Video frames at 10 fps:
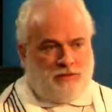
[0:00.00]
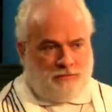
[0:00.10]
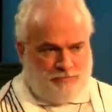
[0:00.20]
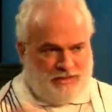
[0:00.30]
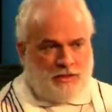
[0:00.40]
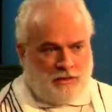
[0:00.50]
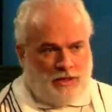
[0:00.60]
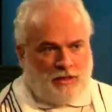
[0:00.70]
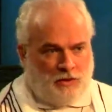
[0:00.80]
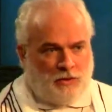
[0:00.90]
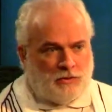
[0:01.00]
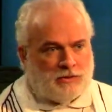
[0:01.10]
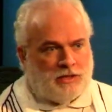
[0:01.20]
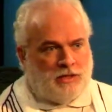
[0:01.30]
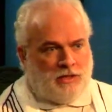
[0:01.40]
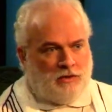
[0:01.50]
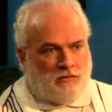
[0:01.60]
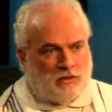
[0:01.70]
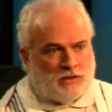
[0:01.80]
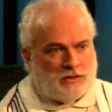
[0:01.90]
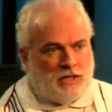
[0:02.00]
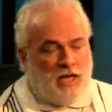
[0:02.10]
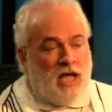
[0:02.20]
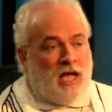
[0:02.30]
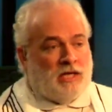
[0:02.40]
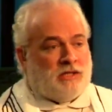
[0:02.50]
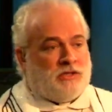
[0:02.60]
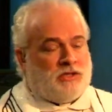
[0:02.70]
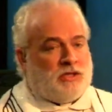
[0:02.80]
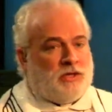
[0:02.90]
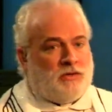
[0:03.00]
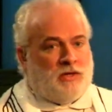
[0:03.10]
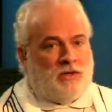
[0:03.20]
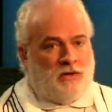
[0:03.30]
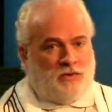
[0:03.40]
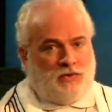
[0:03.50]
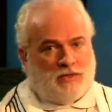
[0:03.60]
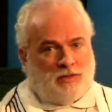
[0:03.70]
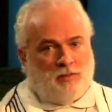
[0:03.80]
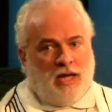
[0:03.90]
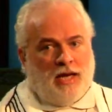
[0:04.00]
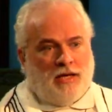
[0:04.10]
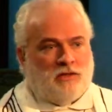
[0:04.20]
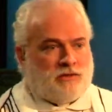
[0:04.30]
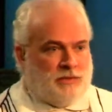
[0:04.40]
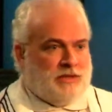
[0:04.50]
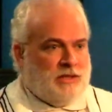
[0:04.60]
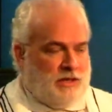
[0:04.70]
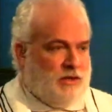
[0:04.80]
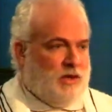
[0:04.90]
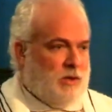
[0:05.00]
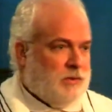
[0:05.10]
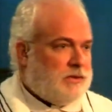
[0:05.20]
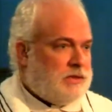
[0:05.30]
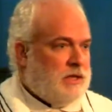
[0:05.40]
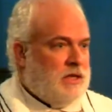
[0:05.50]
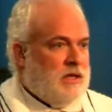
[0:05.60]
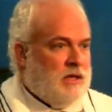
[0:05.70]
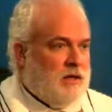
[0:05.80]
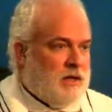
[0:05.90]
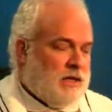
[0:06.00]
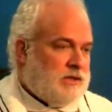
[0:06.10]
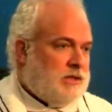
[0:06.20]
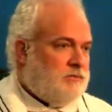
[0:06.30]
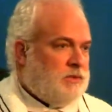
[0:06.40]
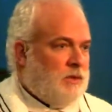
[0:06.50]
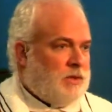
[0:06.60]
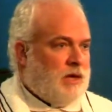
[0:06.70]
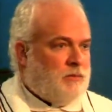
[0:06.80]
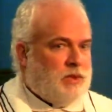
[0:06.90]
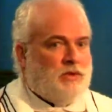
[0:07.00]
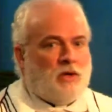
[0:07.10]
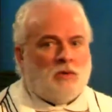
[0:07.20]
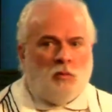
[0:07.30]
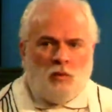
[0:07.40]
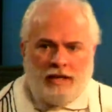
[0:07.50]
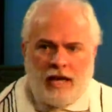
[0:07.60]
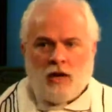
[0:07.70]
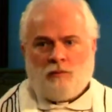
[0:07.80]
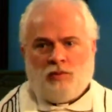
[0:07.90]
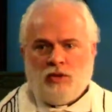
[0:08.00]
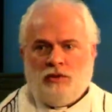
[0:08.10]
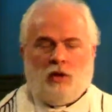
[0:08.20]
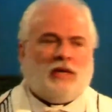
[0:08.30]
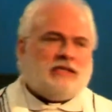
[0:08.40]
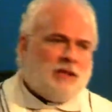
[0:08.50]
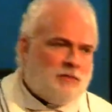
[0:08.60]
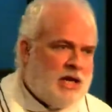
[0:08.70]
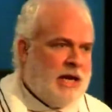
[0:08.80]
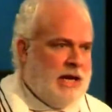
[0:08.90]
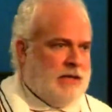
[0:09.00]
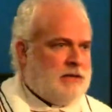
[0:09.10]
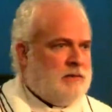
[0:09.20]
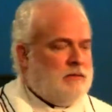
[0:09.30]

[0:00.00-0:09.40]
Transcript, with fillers: bazillion of those in the universe. And sure, the Earth is a planet and there's a bazillion of those, unless you don't count Pluto. We count Pluto, it's a planet.